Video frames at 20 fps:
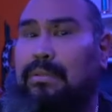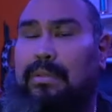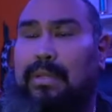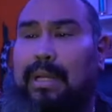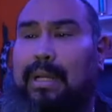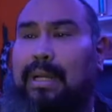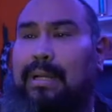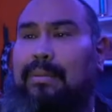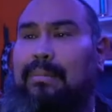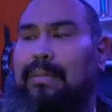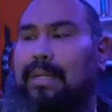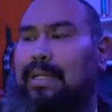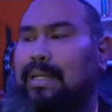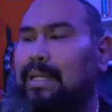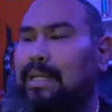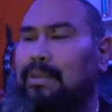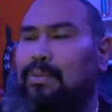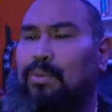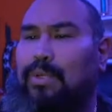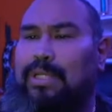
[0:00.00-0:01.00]
And
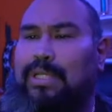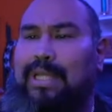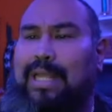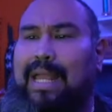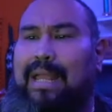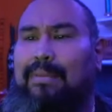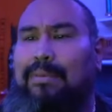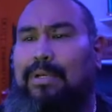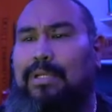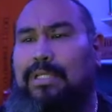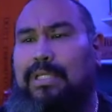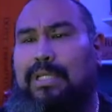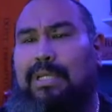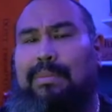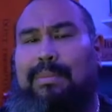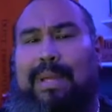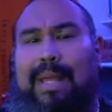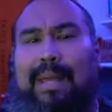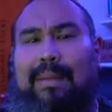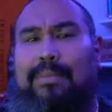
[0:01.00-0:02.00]
then which camera is going to
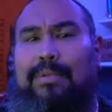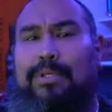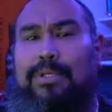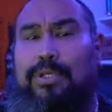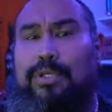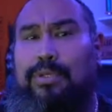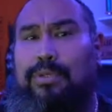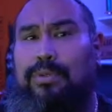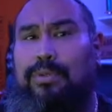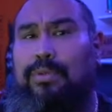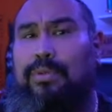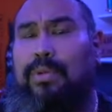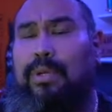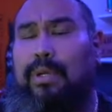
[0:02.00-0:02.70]
be able to